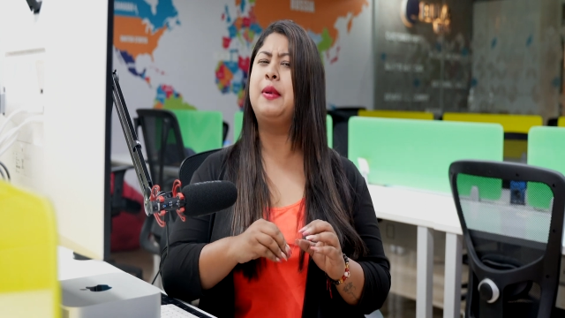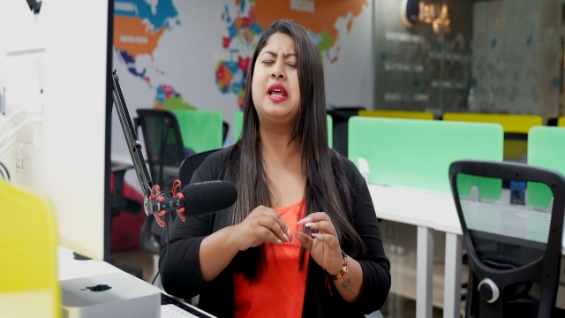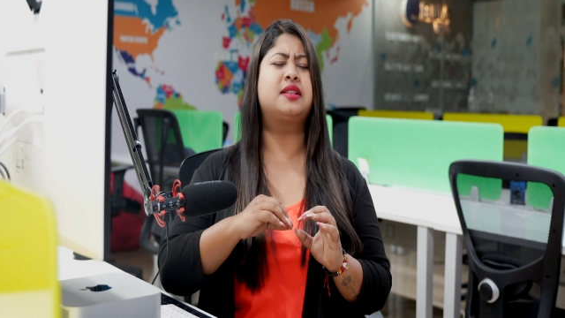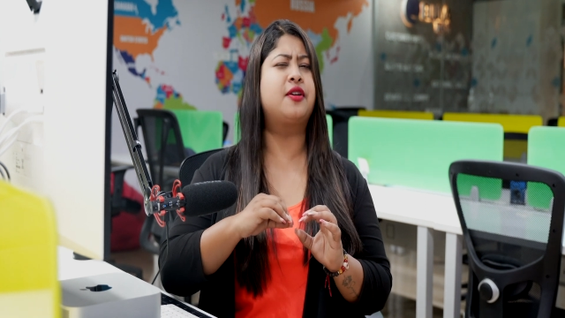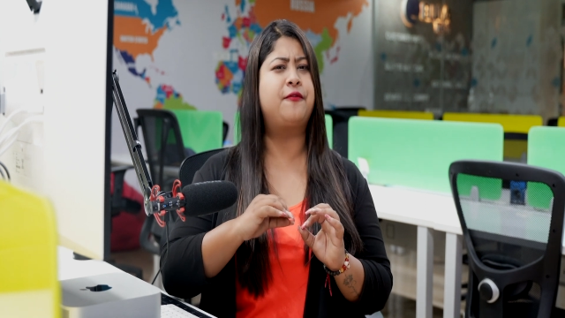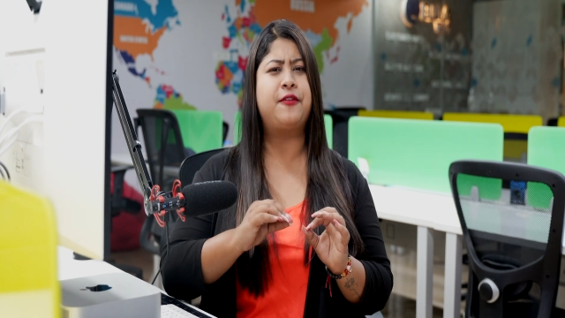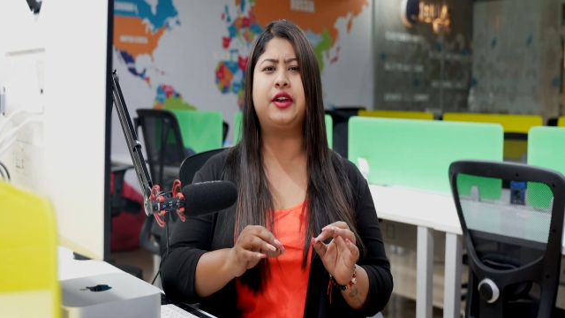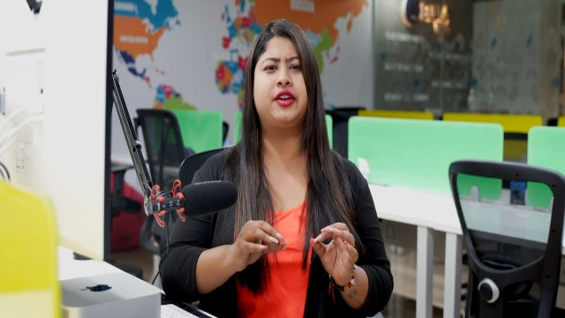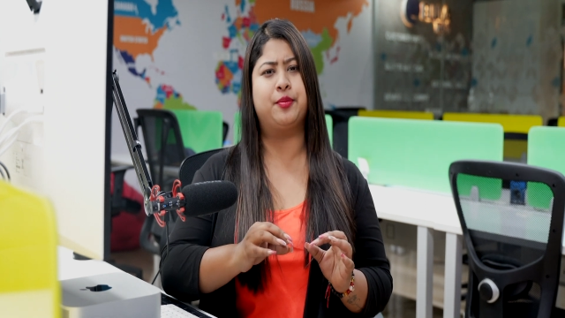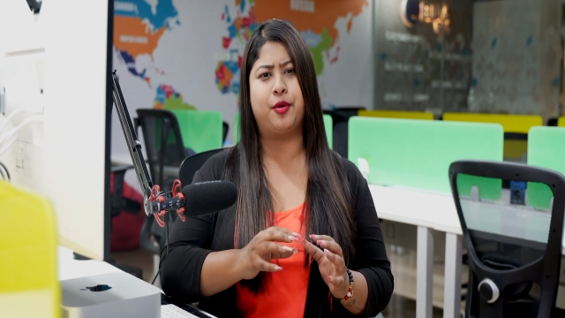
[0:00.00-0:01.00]
plays a
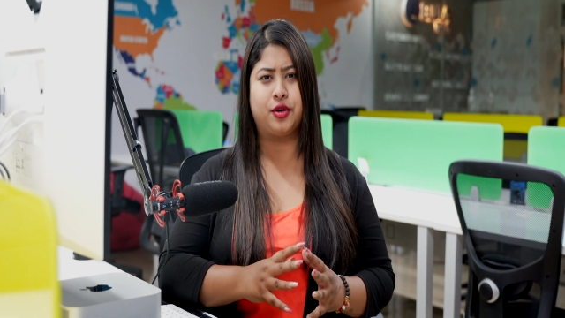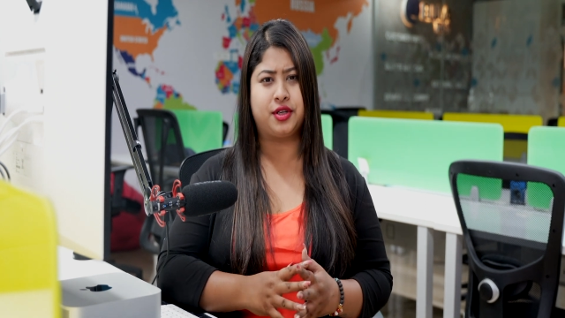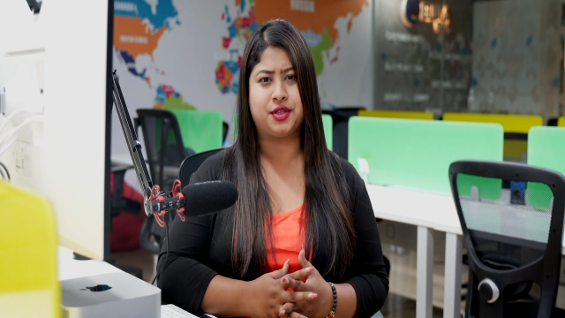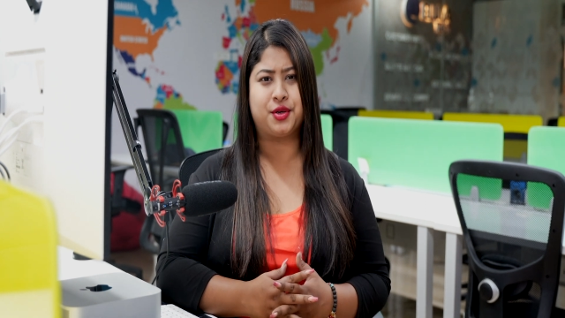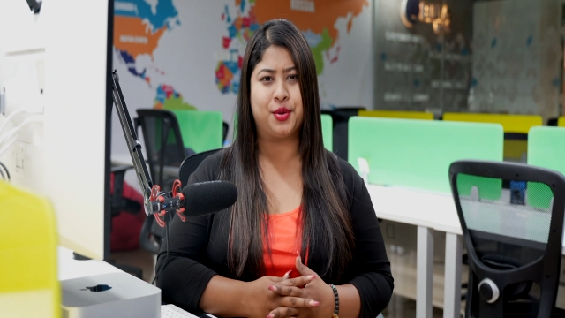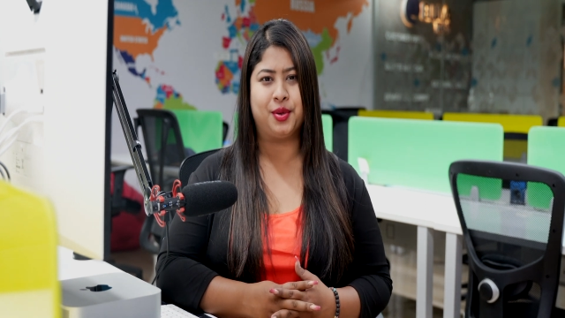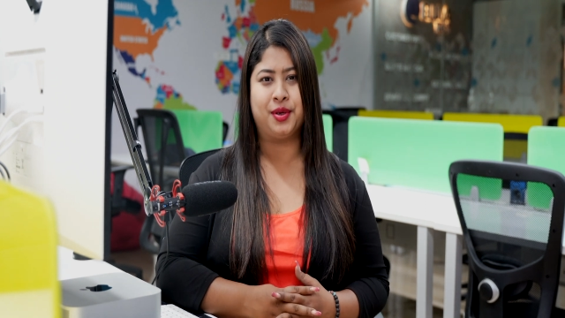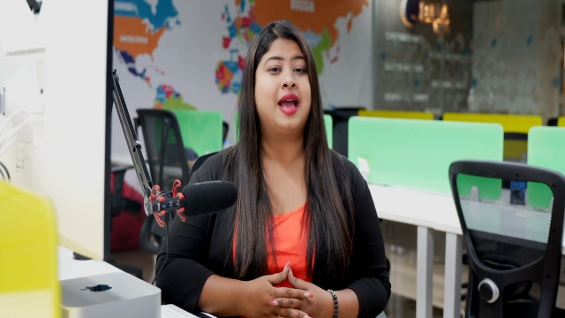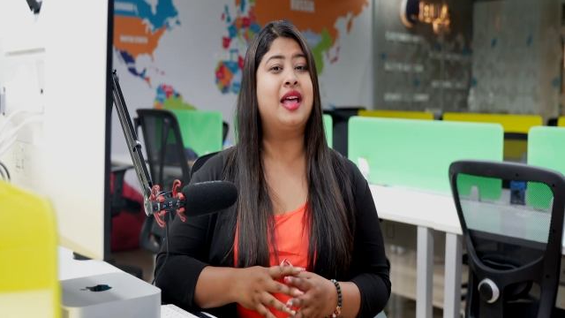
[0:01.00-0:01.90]
very important role.